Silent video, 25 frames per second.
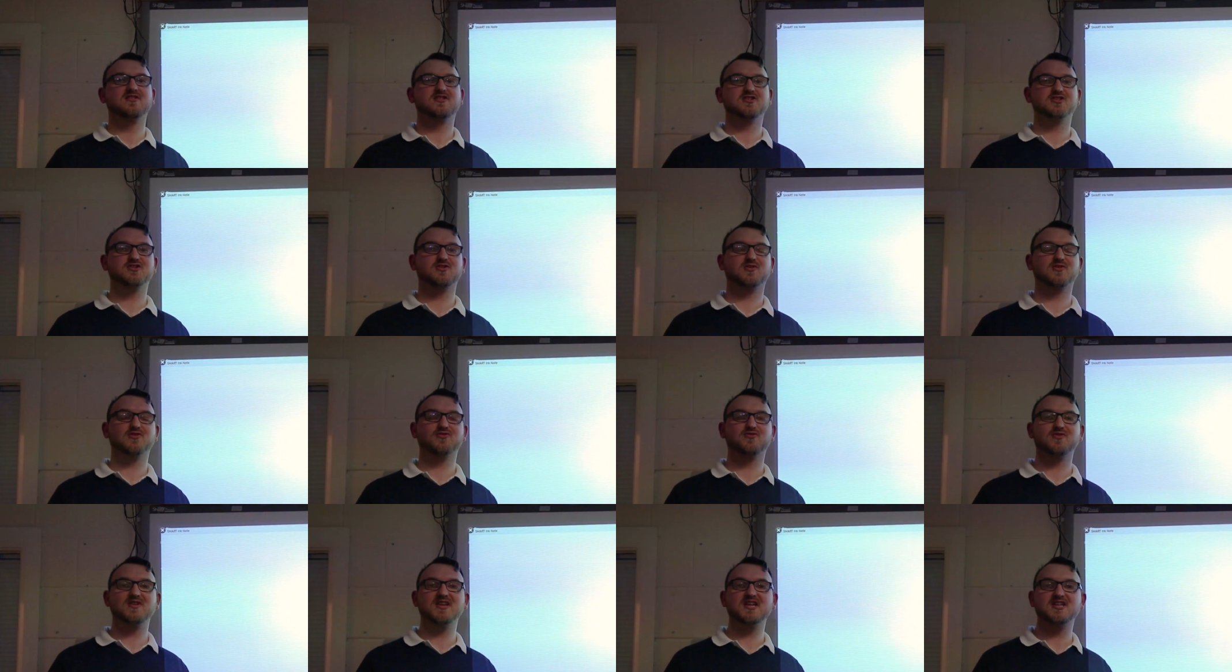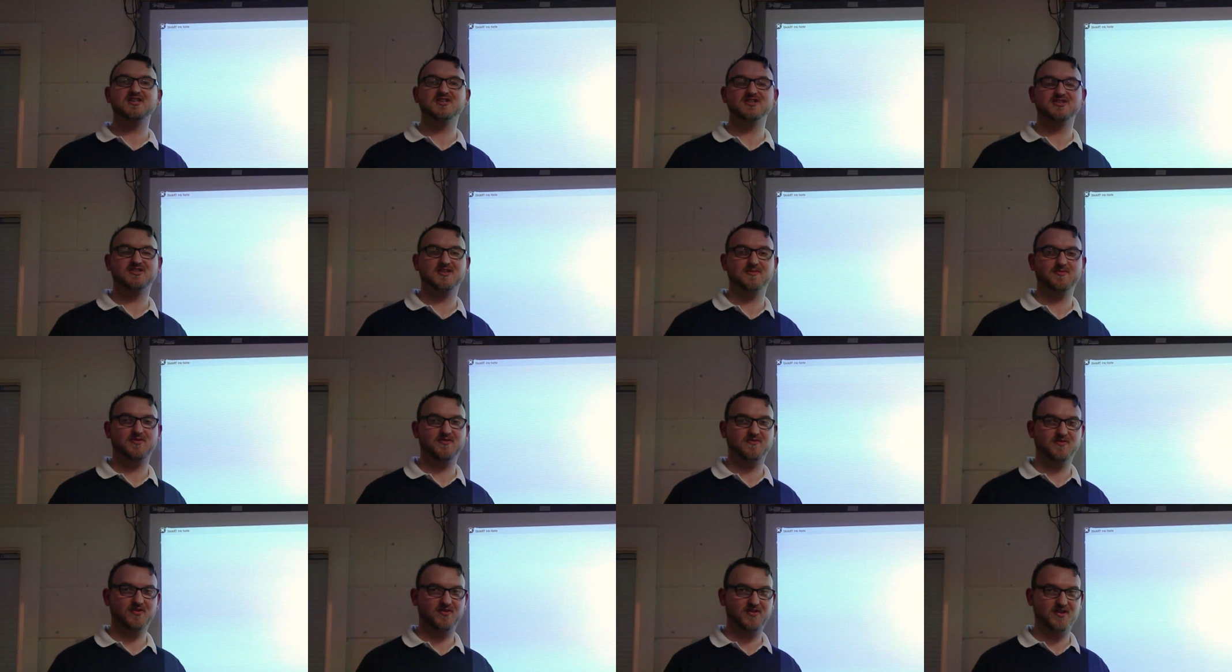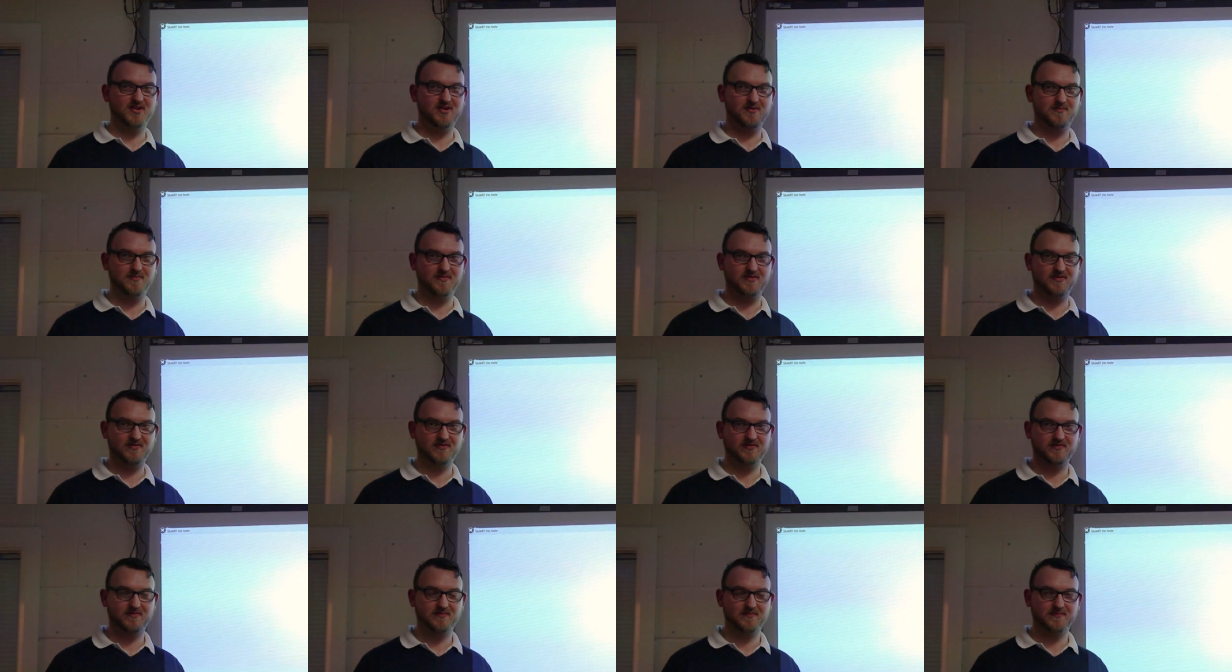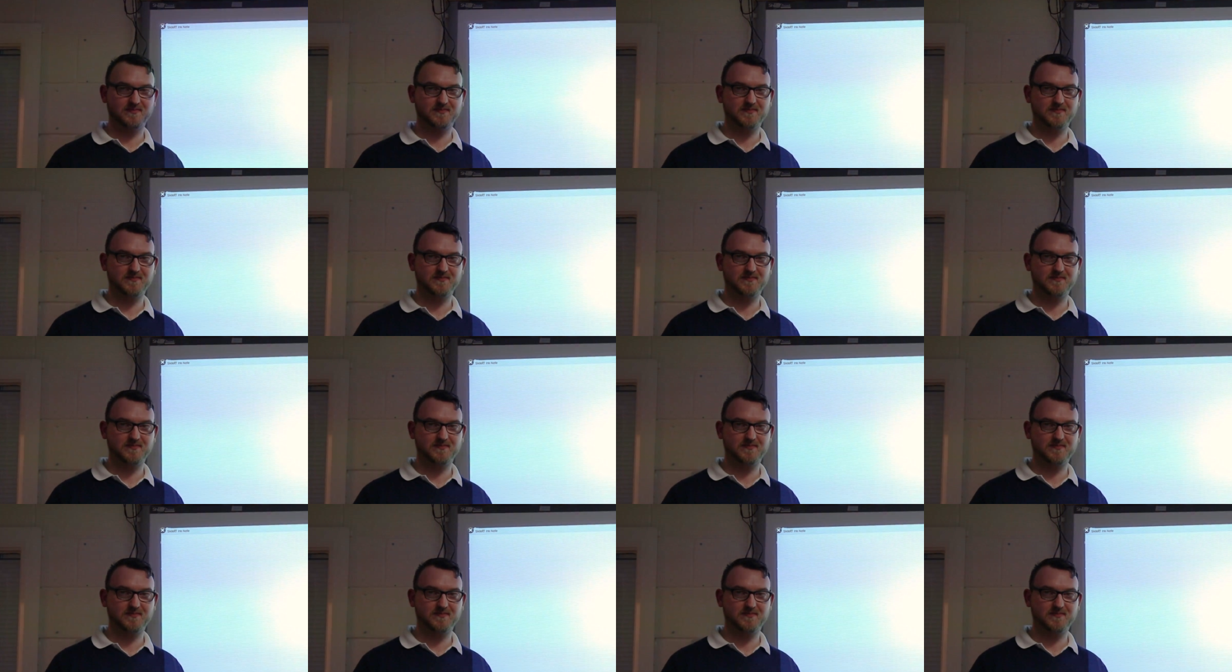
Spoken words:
to show us relationships of other numbers.